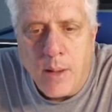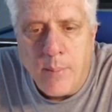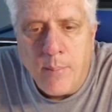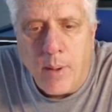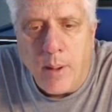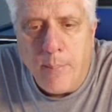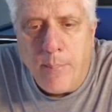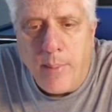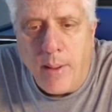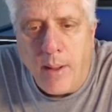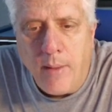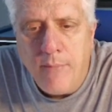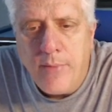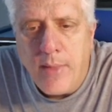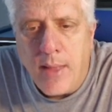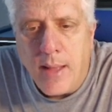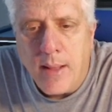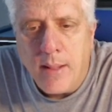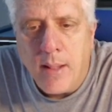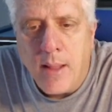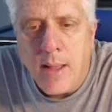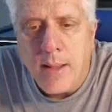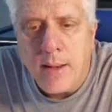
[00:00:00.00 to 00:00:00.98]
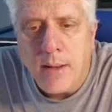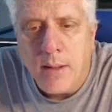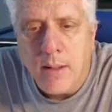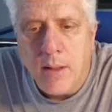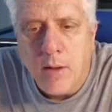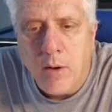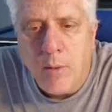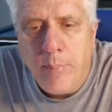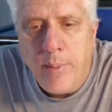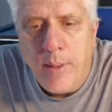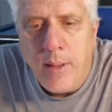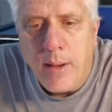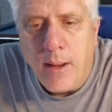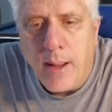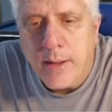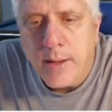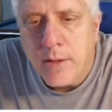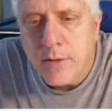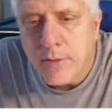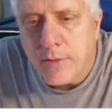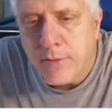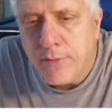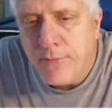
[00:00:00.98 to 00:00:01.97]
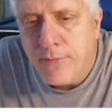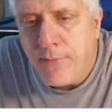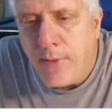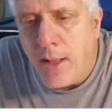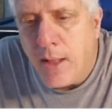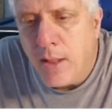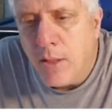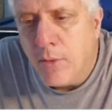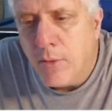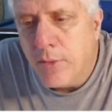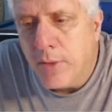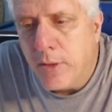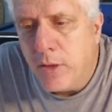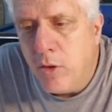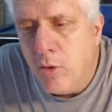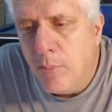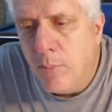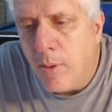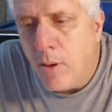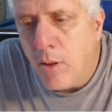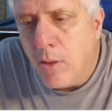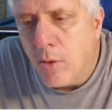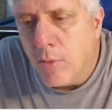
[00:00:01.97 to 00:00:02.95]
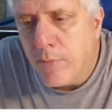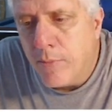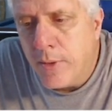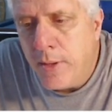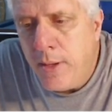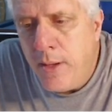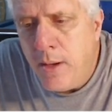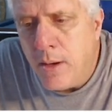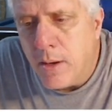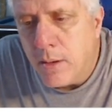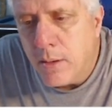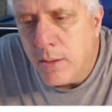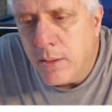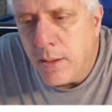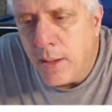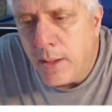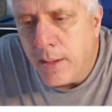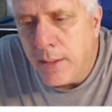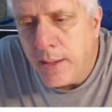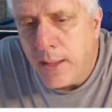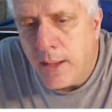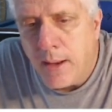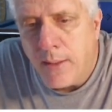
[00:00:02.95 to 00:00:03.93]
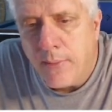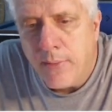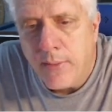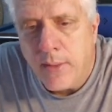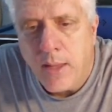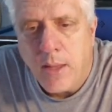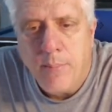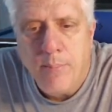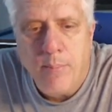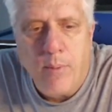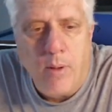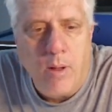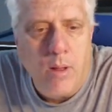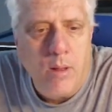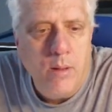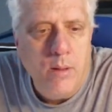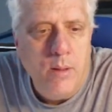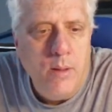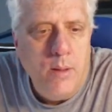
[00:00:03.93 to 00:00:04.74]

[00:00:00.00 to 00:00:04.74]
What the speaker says: above that line a little bit, I can just follow the cue ball over here and get on the 8 ball.